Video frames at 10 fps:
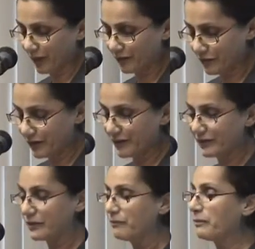
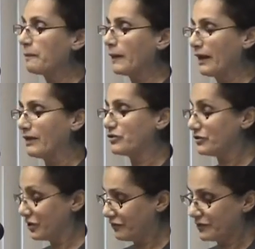difficult and
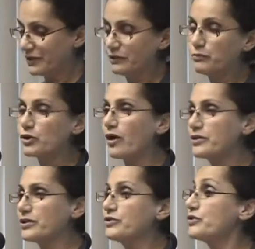different
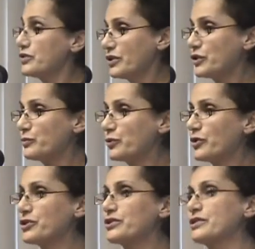projects, research
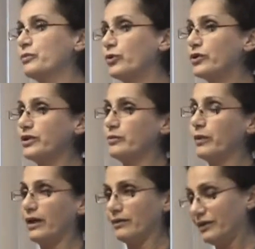projects supported
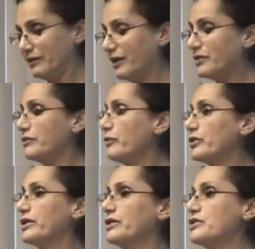by another
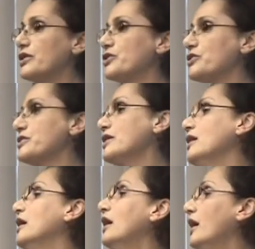organizations.
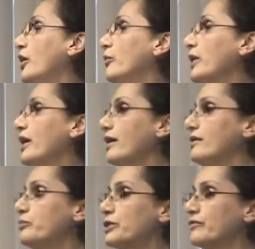We had
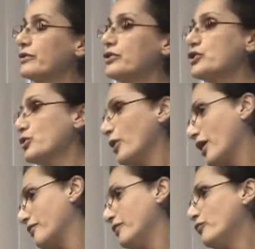the privilege to
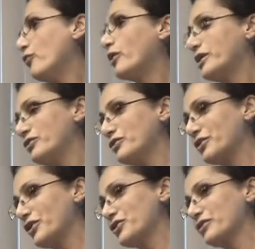have four
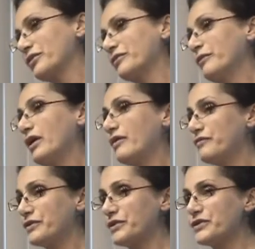international
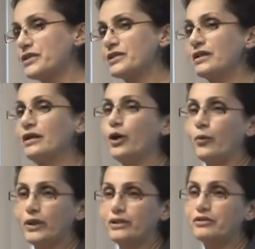conferences
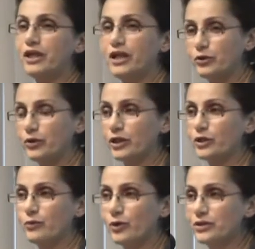with the NATO
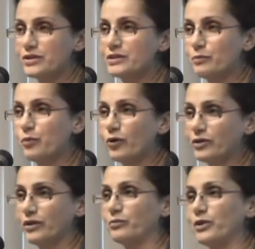headquarters support
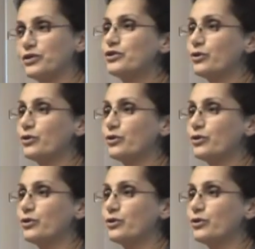and Ministry